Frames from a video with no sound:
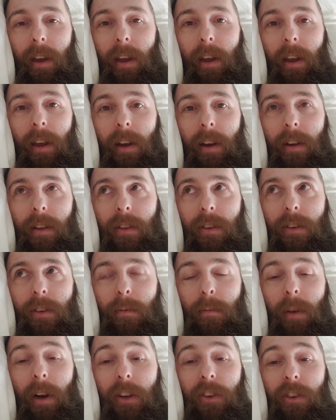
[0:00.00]
And
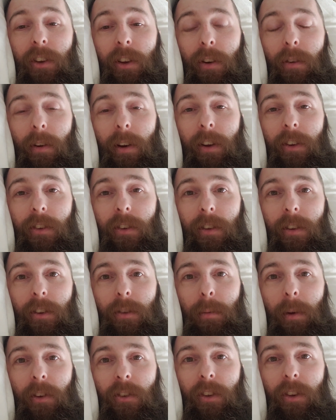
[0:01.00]
my generation,
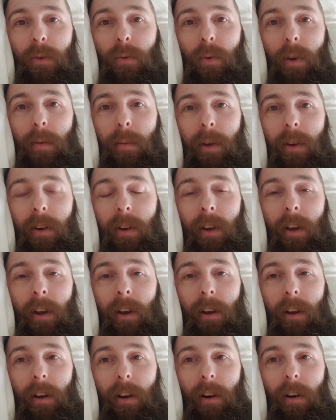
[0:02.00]
especially women,
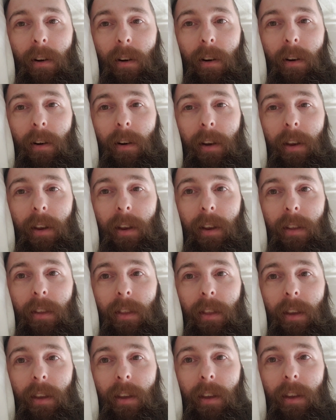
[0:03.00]
are
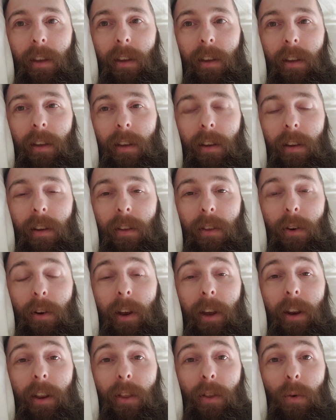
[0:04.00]
in the they're
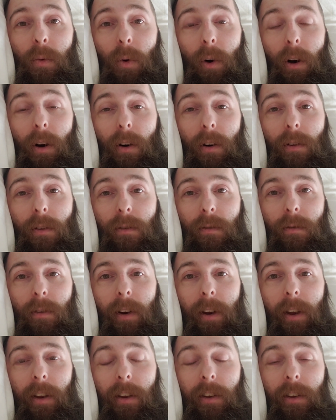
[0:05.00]
hitting the wall,
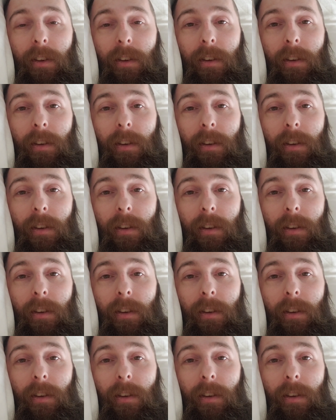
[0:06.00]
right?